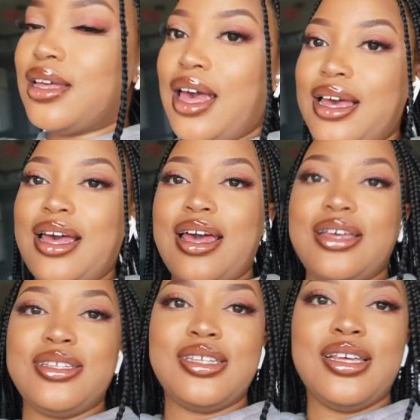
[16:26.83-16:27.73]
Hi
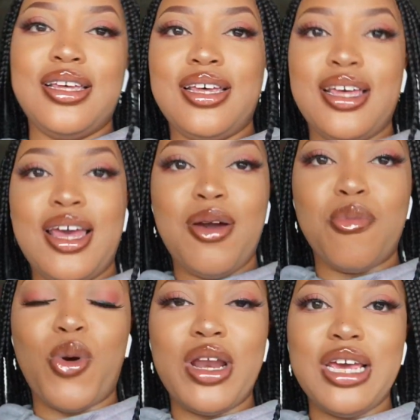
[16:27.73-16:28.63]
guys.
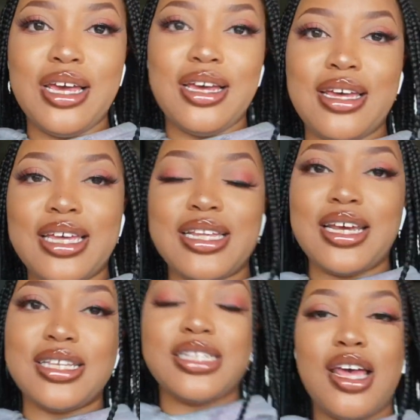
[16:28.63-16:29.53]
Morning. It
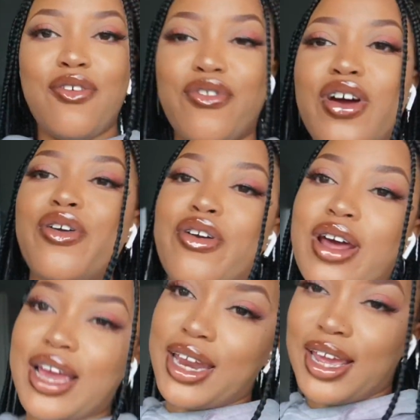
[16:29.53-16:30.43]
is
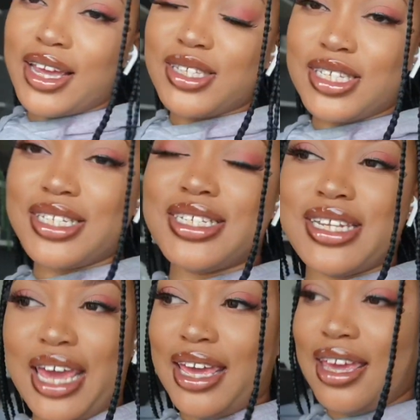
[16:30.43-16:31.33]
Friday
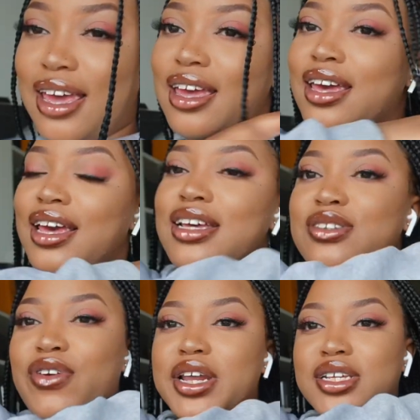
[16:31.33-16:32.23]
today.
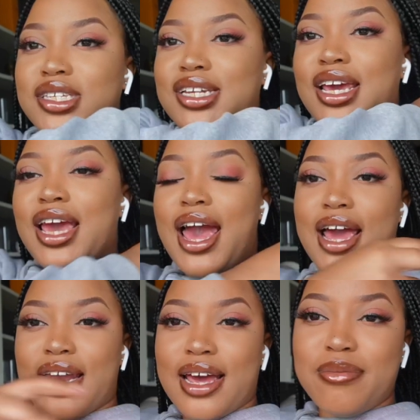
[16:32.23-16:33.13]
It's Friday today
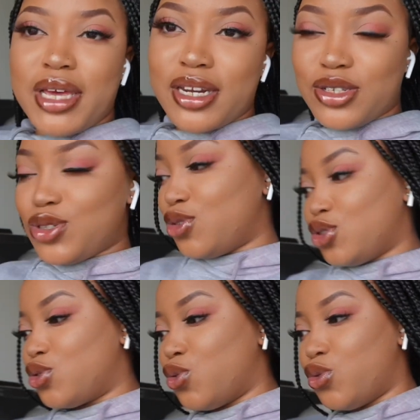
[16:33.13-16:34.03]
and I'm heading to
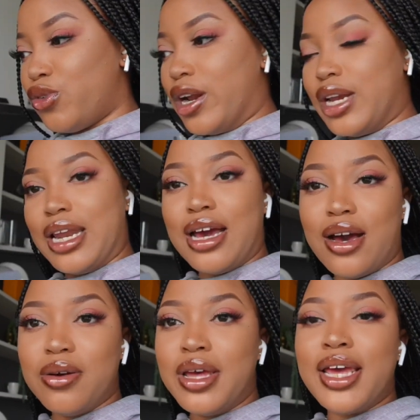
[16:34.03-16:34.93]
school right
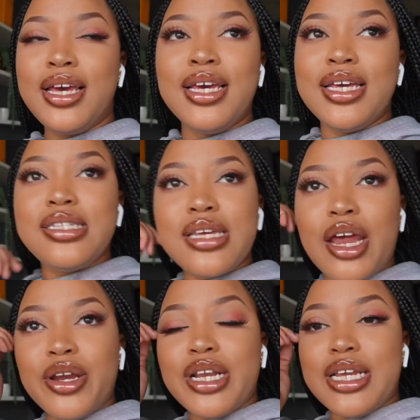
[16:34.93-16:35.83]
now. It's
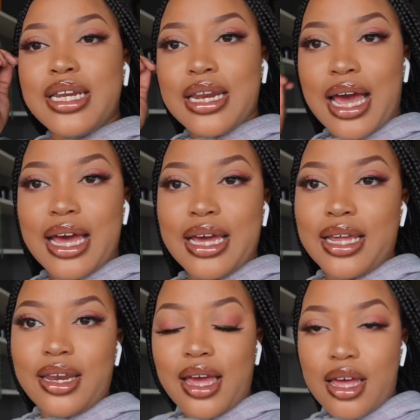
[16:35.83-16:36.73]
currently
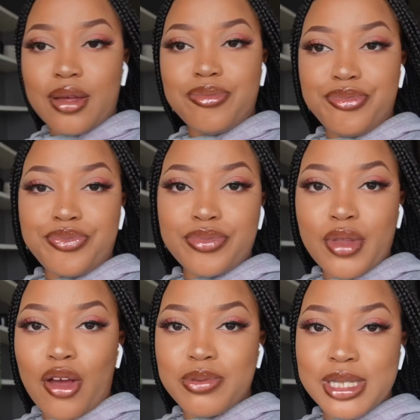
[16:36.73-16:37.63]
9.
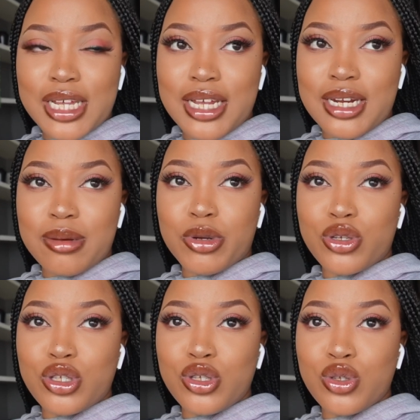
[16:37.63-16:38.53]
Office 9 and I'm
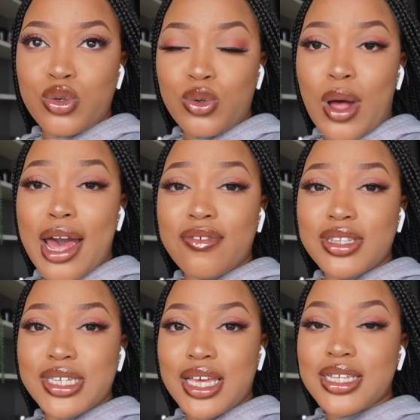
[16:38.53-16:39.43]
going to school. I have a
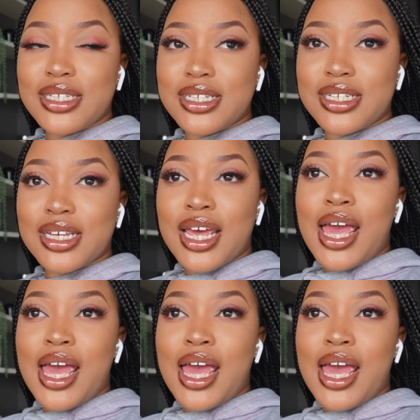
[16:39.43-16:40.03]
test